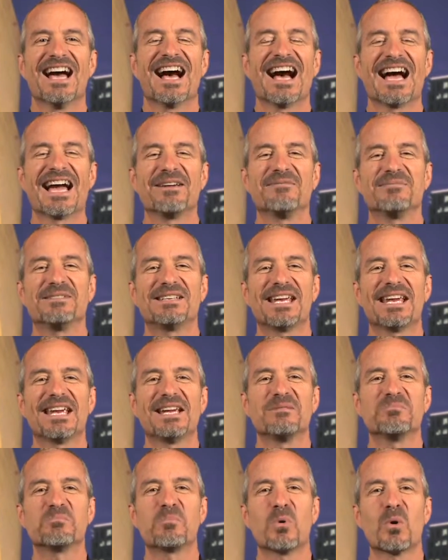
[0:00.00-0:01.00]
I'm
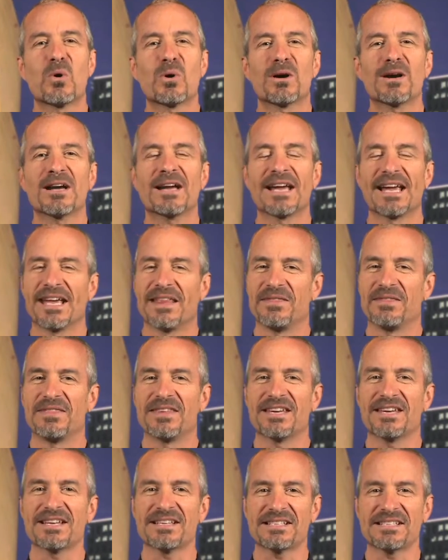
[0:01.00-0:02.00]
Dane Bora, and
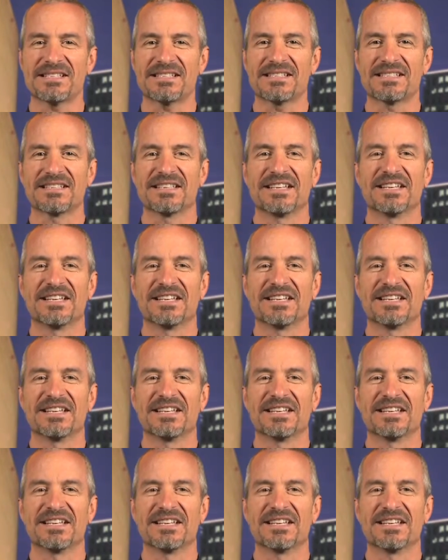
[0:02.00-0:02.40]
this